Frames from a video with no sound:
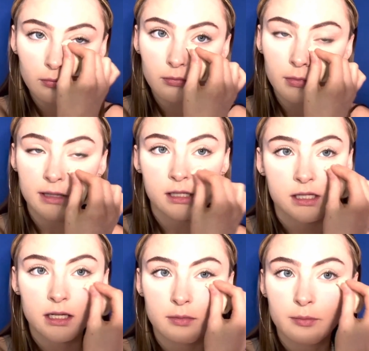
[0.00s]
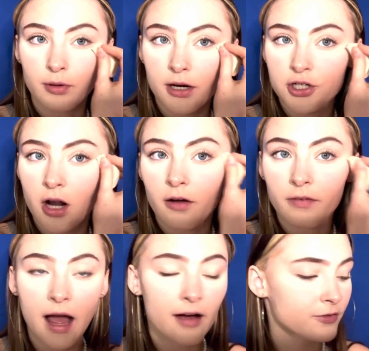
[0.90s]
And this can be brushed off
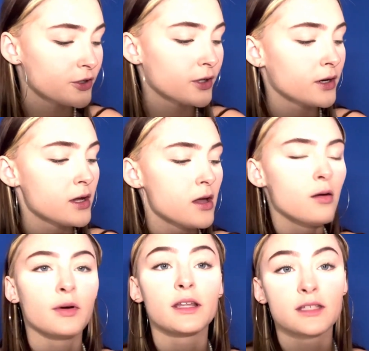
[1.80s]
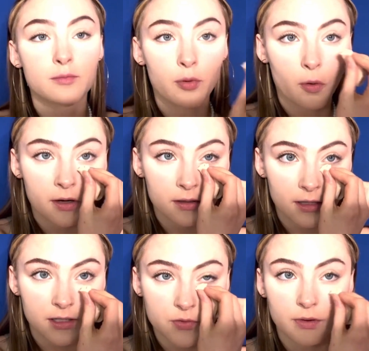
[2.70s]
after, but it's important that
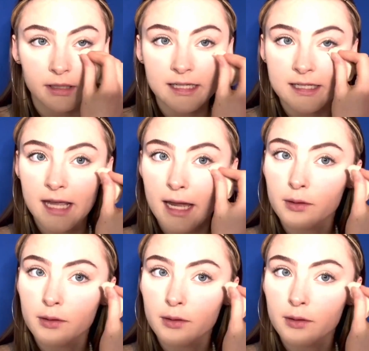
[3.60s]
it's really set.